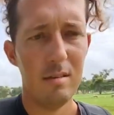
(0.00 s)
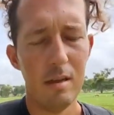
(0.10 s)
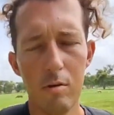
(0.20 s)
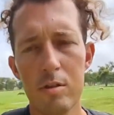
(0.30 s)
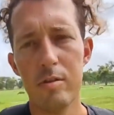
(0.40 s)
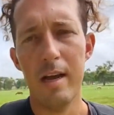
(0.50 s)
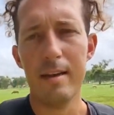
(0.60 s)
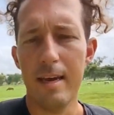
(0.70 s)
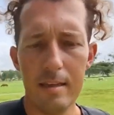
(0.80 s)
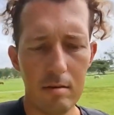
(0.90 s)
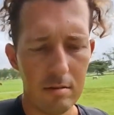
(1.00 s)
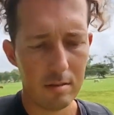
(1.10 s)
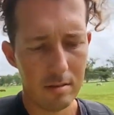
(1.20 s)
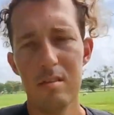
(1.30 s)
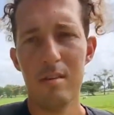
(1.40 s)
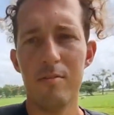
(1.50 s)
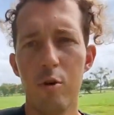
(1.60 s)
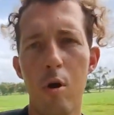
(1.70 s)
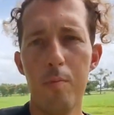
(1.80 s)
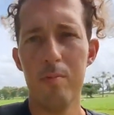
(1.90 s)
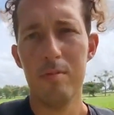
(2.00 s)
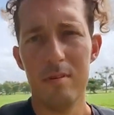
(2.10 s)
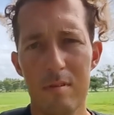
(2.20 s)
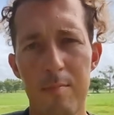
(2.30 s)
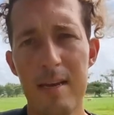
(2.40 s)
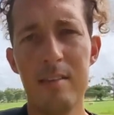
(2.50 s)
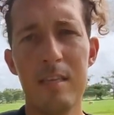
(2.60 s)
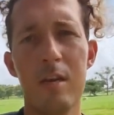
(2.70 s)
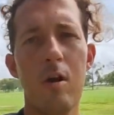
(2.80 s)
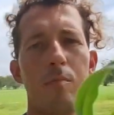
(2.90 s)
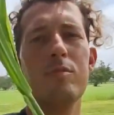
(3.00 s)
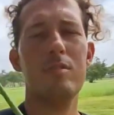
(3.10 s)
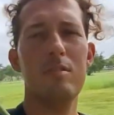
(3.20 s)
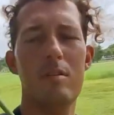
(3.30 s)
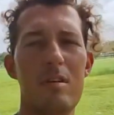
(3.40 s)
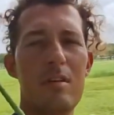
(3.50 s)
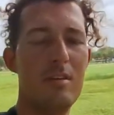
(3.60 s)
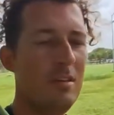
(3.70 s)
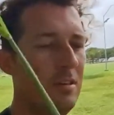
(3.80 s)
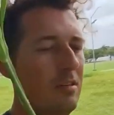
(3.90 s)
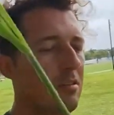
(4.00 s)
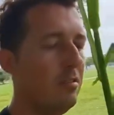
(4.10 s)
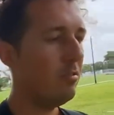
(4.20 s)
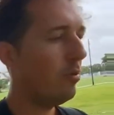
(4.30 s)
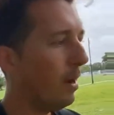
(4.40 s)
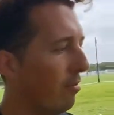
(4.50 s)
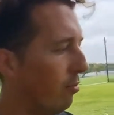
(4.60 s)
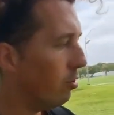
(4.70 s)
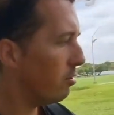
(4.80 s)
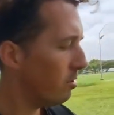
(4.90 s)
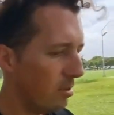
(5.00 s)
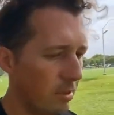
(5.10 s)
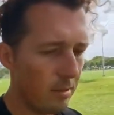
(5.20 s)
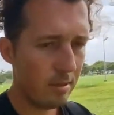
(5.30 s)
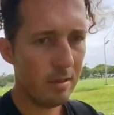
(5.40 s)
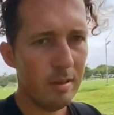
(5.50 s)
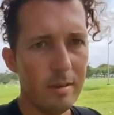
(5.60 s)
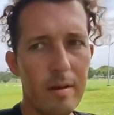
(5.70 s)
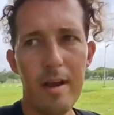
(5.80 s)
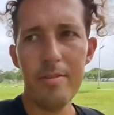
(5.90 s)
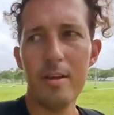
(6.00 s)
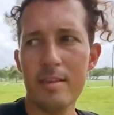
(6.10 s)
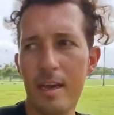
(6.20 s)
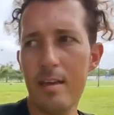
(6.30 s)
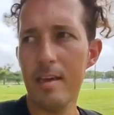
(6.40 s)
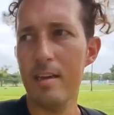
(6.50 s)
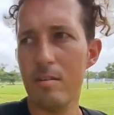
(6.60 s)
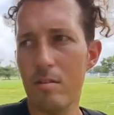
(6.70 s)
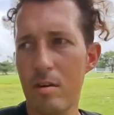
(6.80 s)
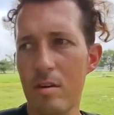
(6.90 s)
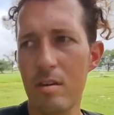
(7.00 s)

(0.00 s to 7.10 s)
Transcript: There are also alligators, so I have to hope the manatee comes to my food and not the alligator.